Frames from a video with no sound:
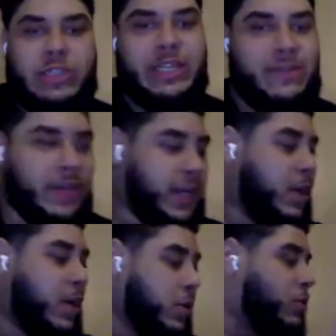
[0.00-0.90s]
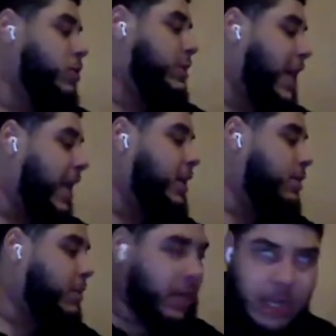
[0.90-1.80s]
TV, you're called talent,
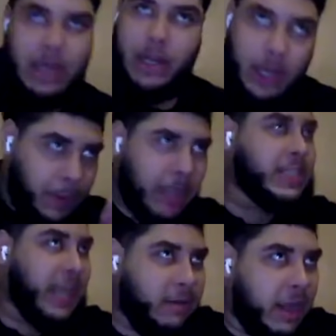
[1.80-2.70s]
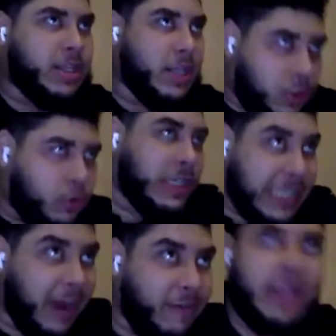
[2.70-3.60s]
and then the person directing is called a
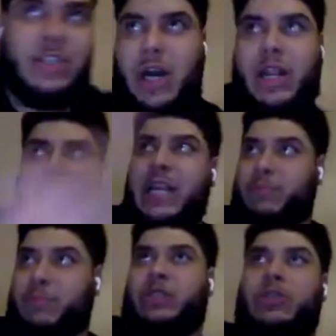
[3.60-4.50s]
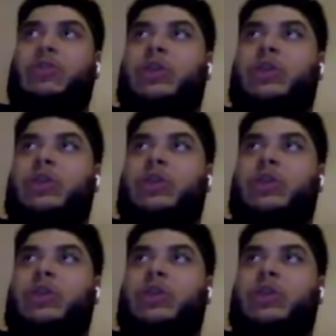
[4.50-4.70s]
director, and that person's called